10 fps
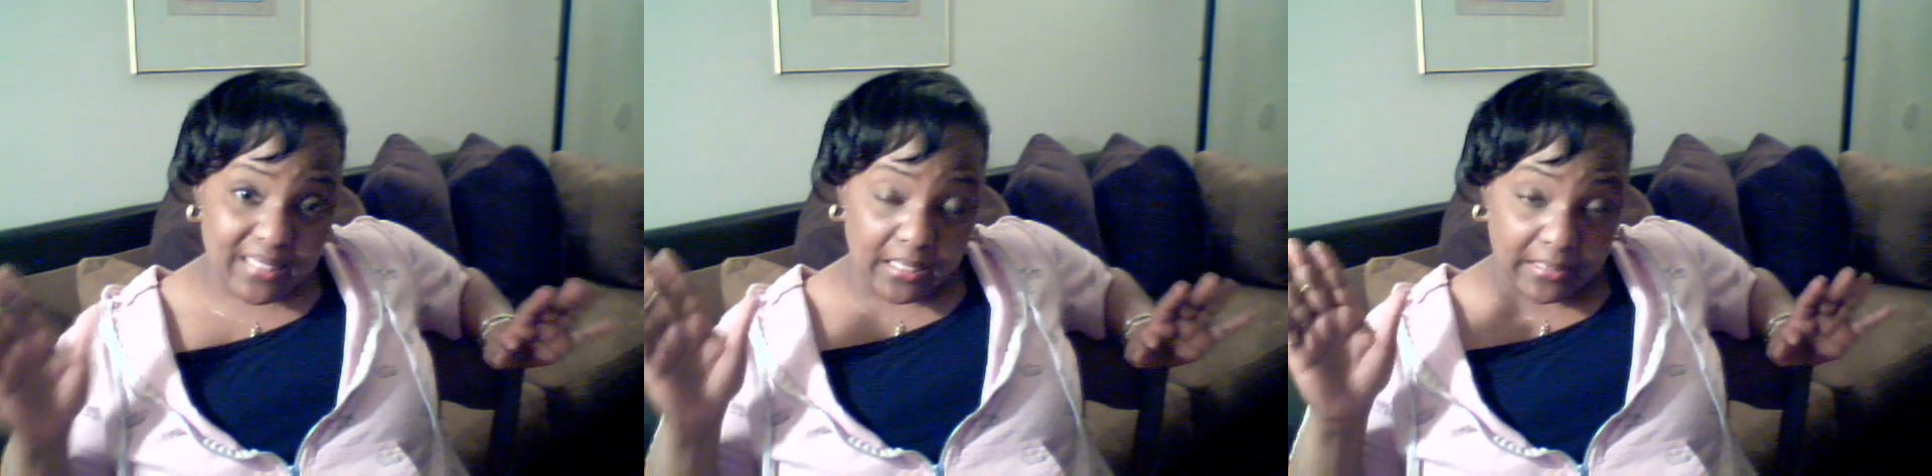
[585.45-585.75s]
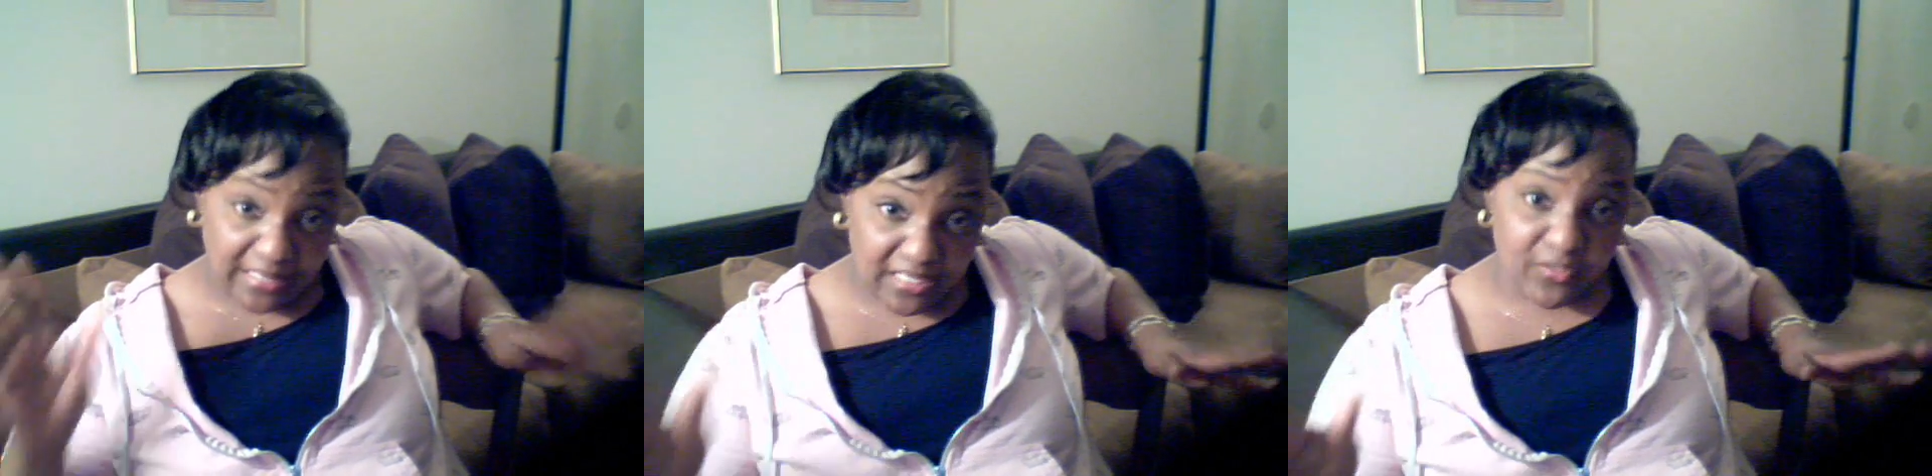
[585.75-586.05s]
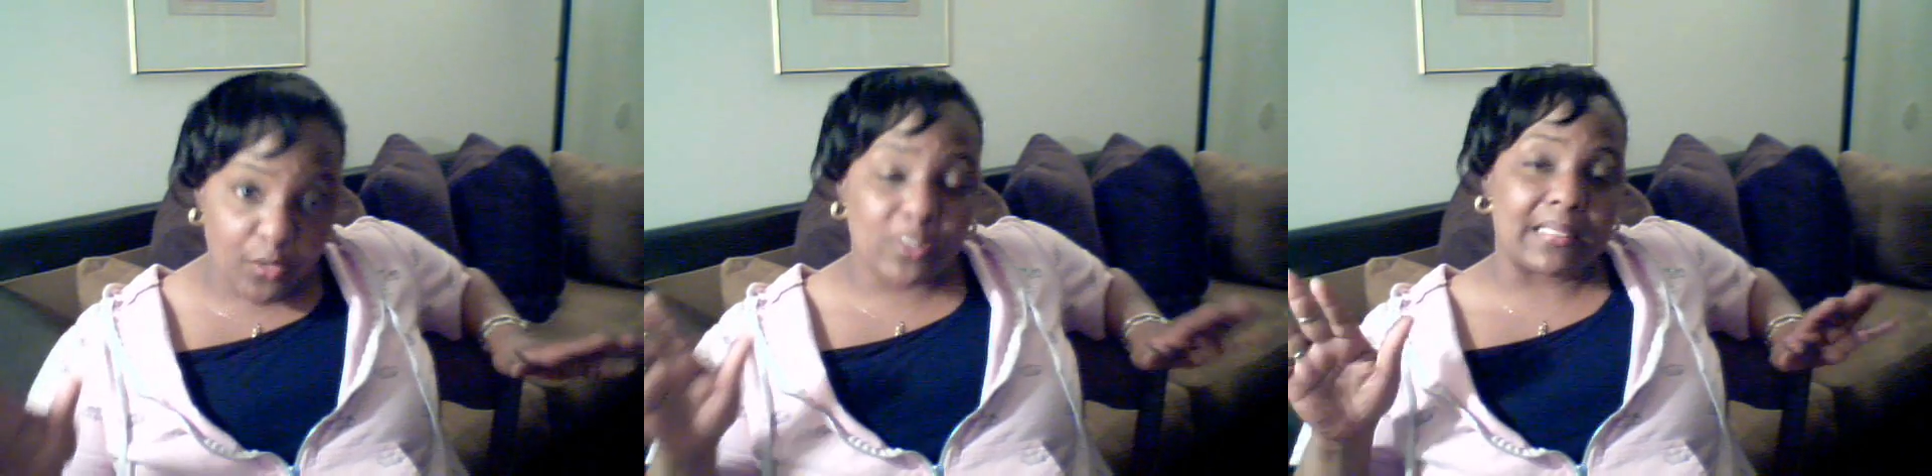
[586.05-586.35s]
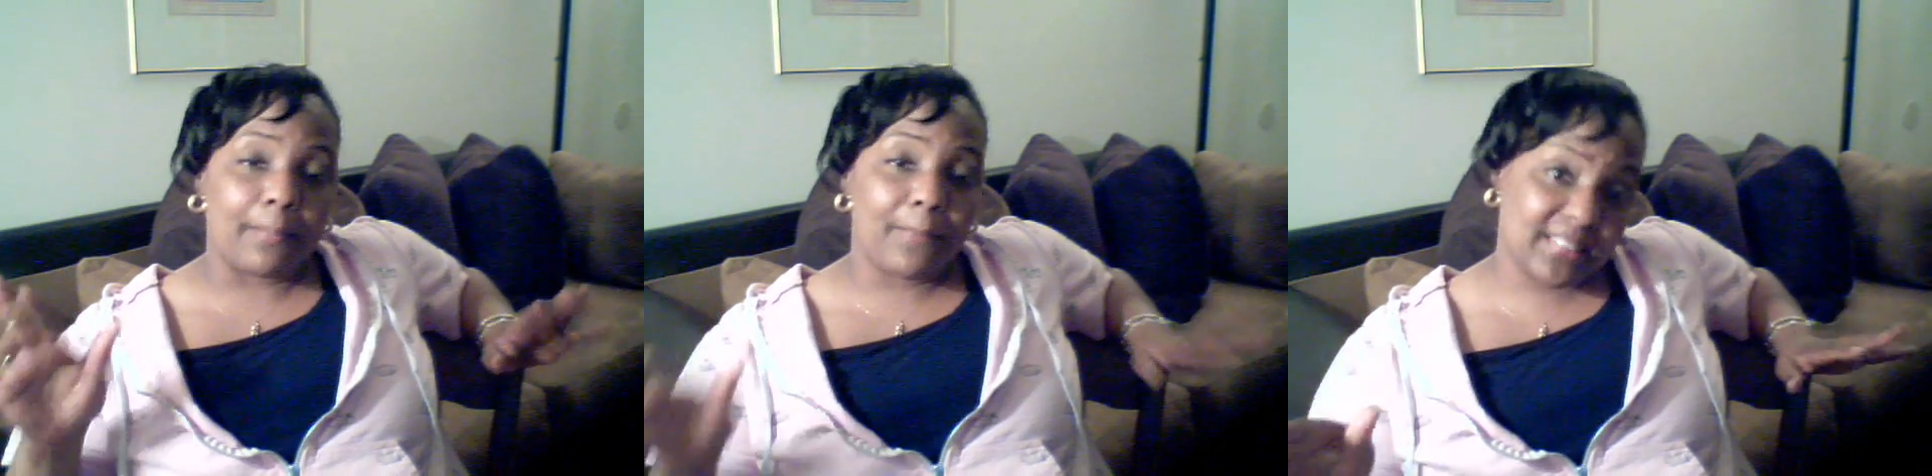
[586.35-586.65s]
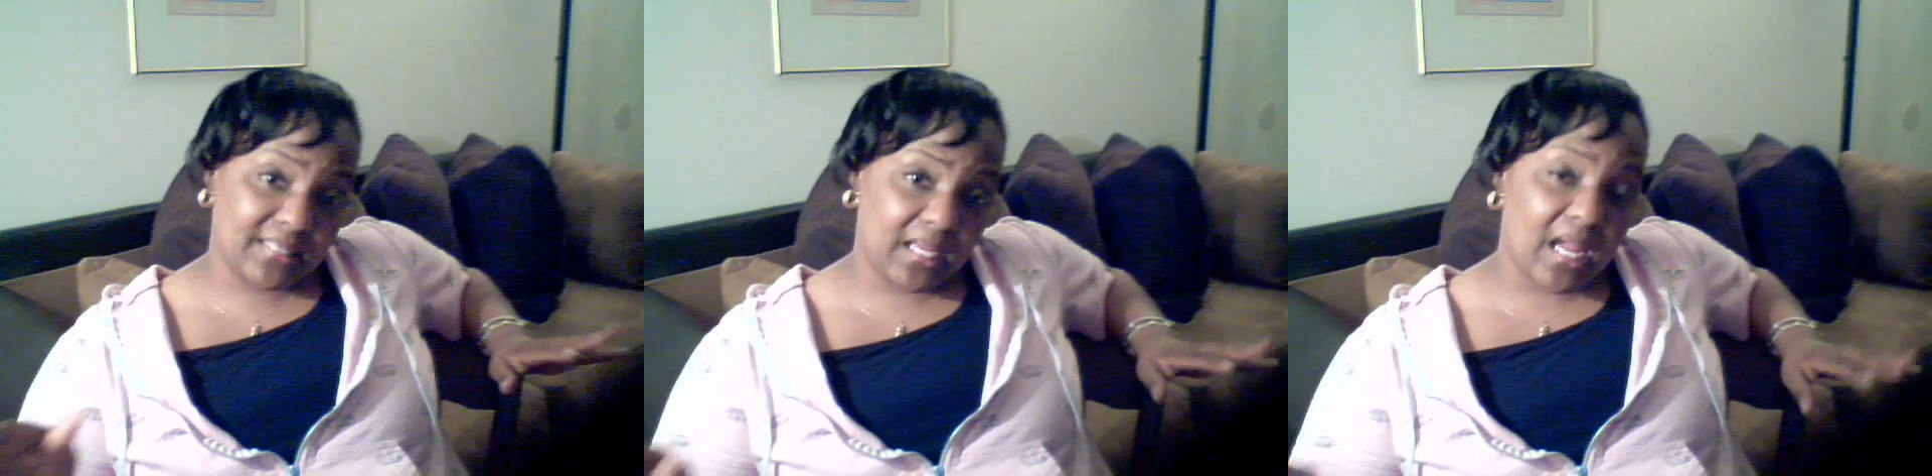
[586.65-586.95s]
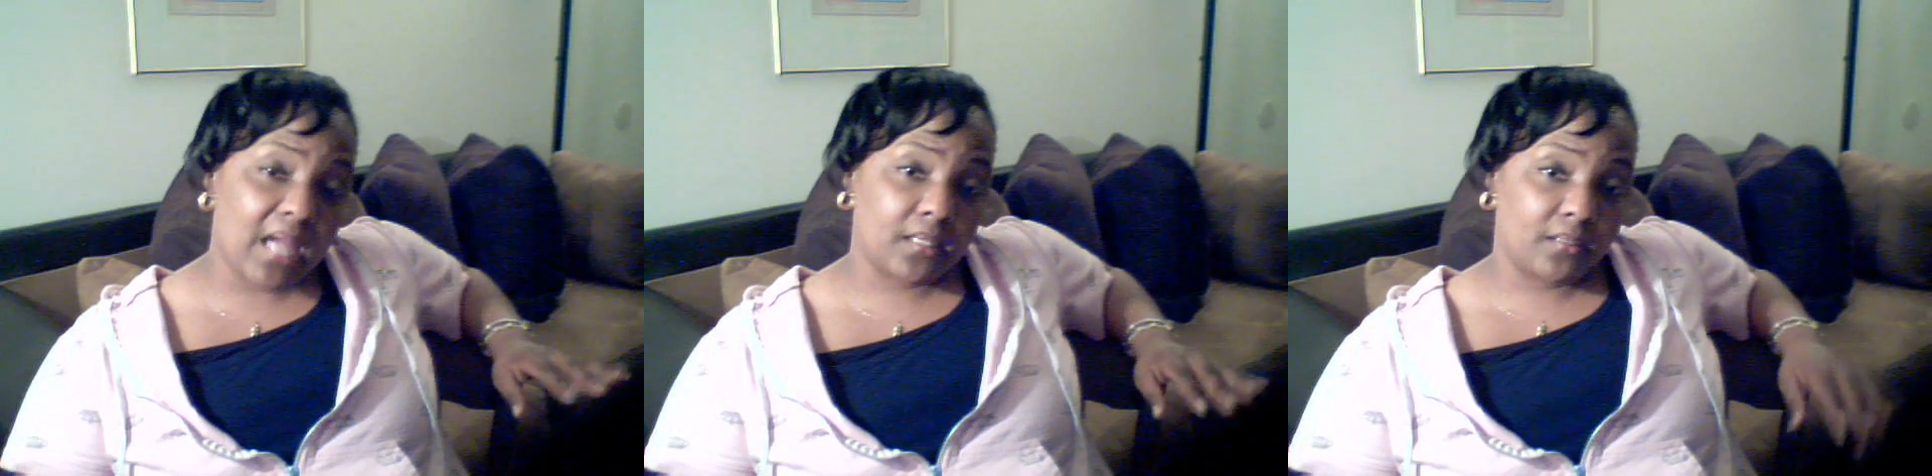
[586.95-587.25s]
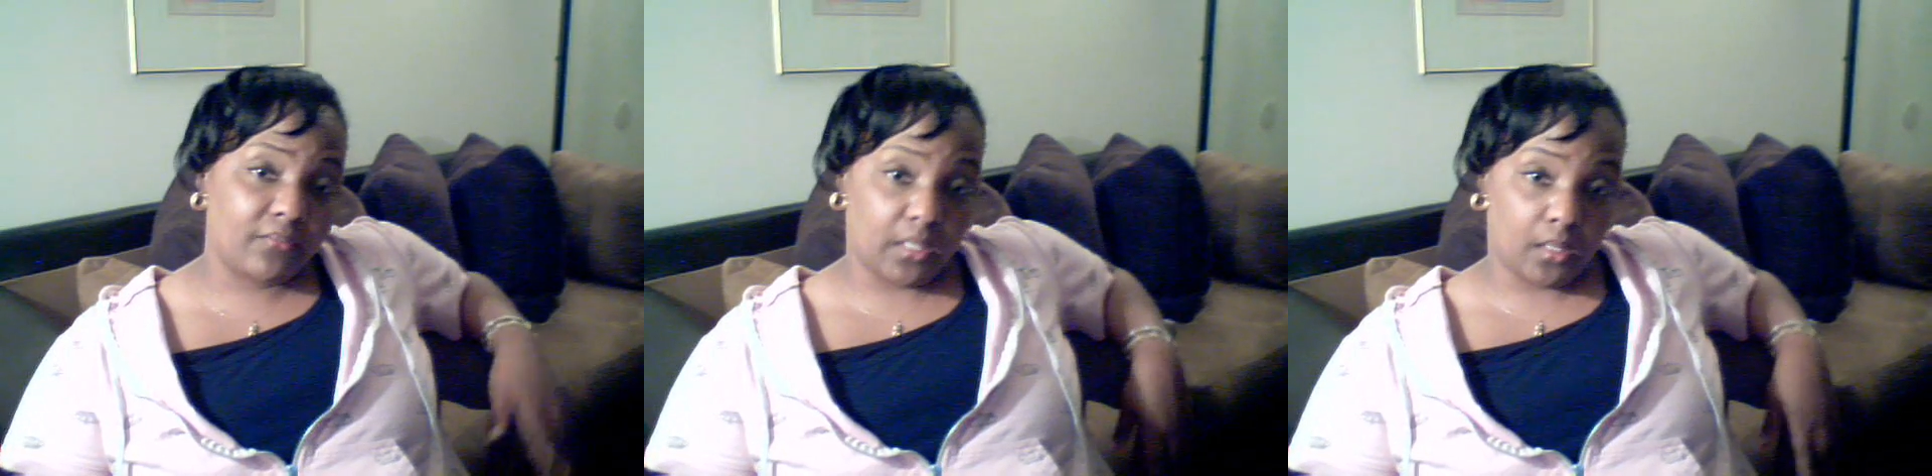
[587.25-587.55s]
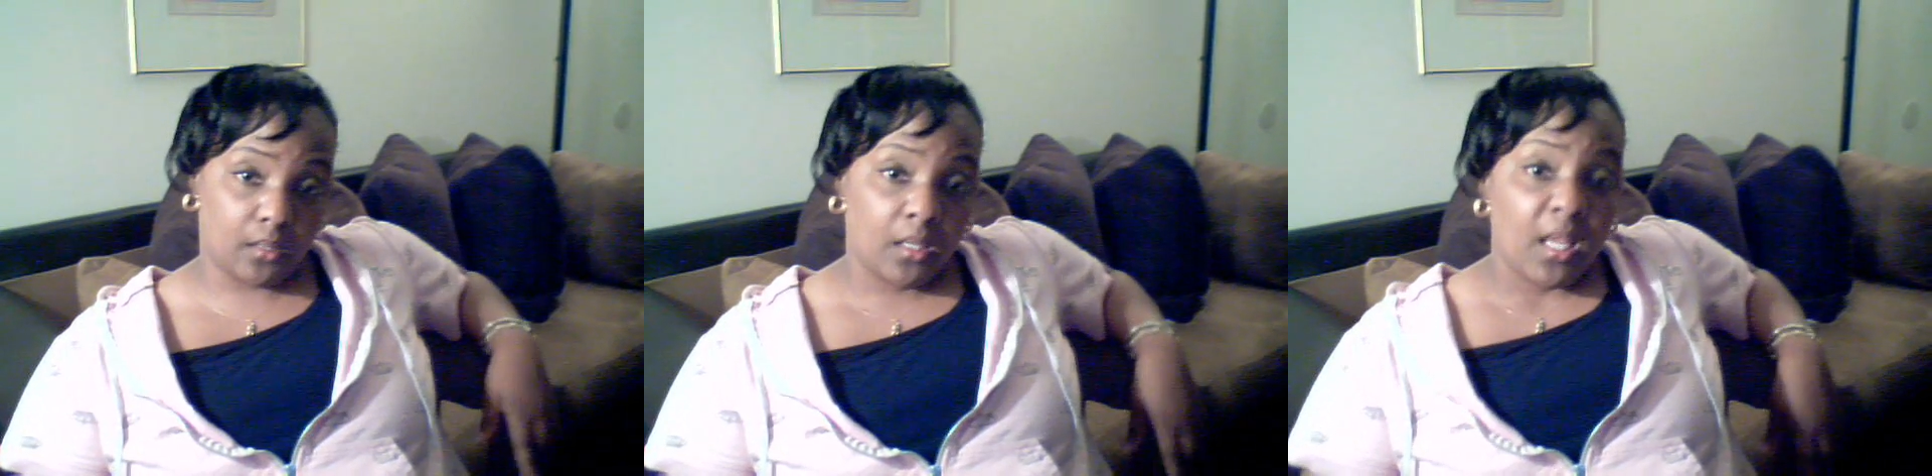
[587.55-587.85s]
the leaving was the best thing I could have done.